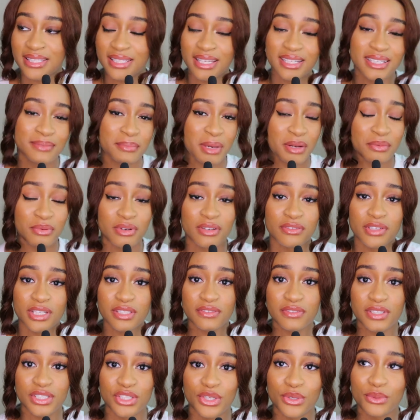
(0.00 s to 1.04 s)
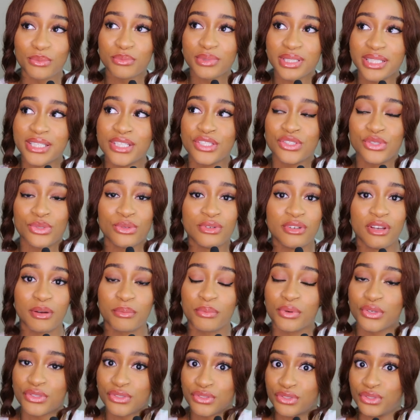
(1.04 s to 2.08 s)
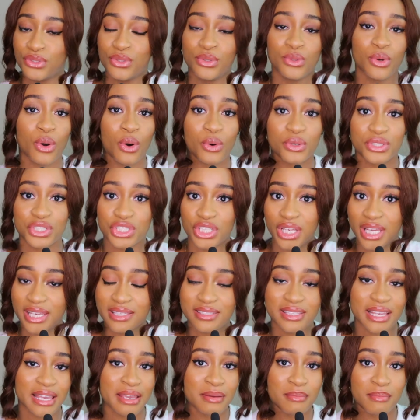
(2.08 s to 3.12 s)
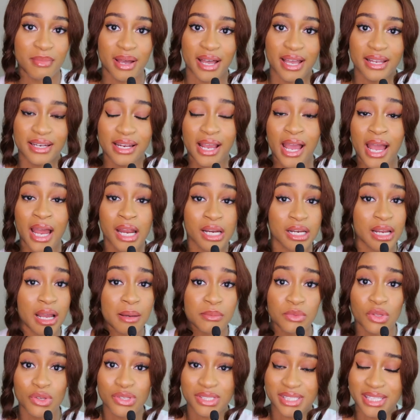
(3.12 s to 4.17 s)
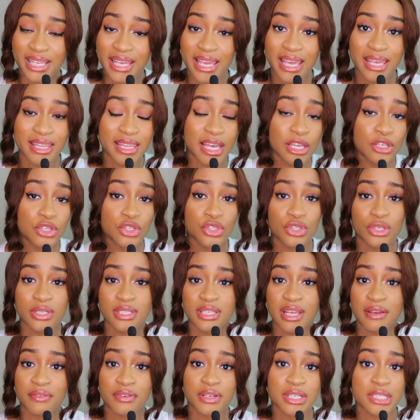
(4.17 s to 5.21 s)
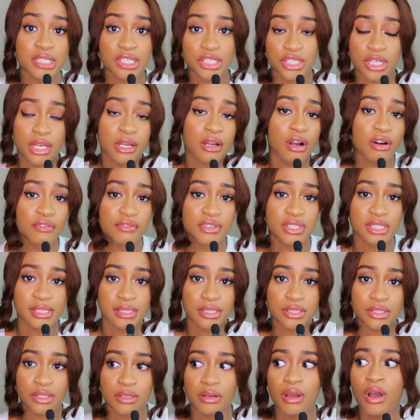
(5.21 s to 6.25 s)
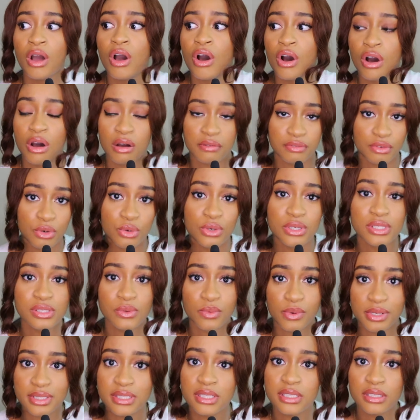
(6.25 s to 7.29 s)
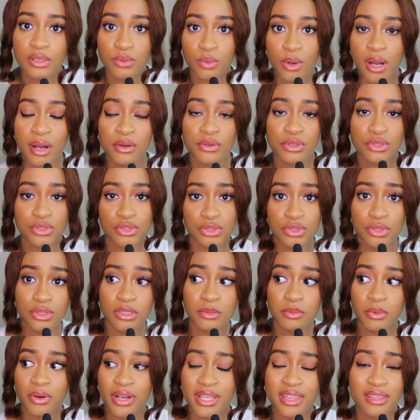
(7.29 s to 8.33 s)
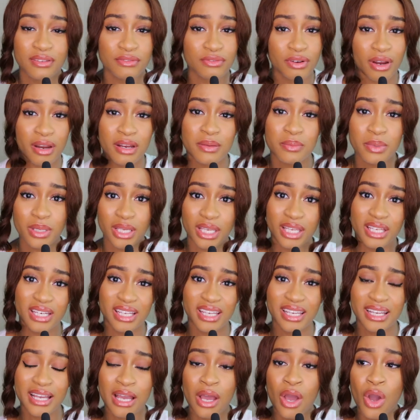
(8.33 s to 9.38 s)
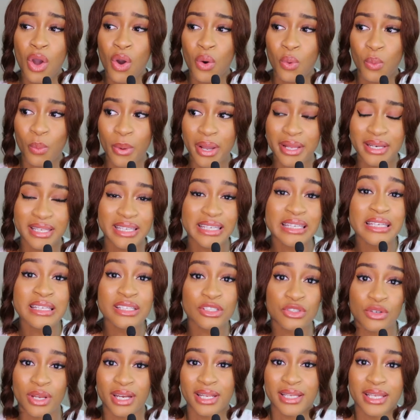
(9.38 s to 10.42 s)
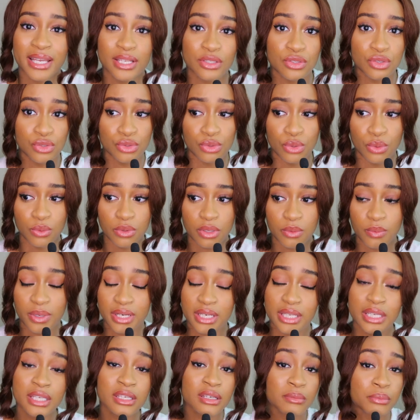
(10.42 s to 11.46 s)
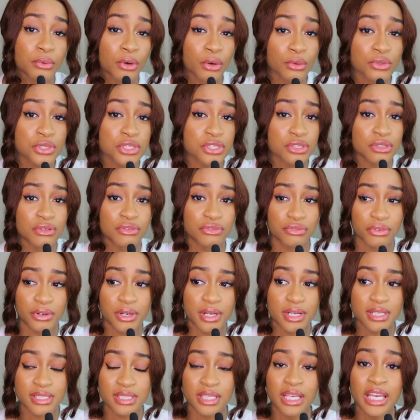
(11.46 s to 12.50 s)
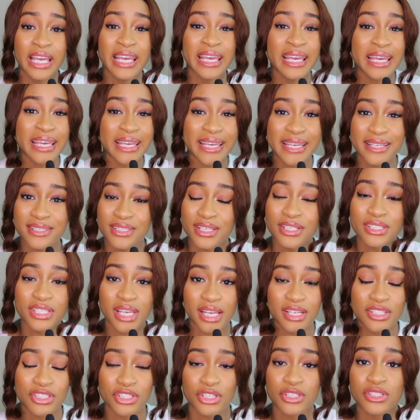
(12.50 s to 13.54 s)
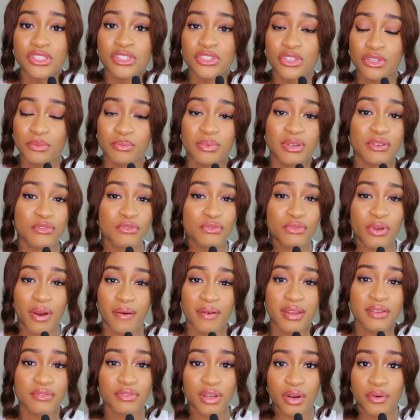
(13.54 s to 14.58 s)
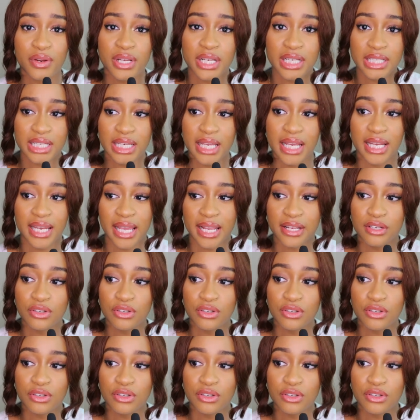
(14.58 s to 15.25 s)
I said in my previous video, please do not pursue or chase a man. Now, I'm not saying that you should never initiate conversation. Of course, once in a while you should, but in the very beginning, when he's trying to get to know you, when he approached you first, his intentions should be very, very clear.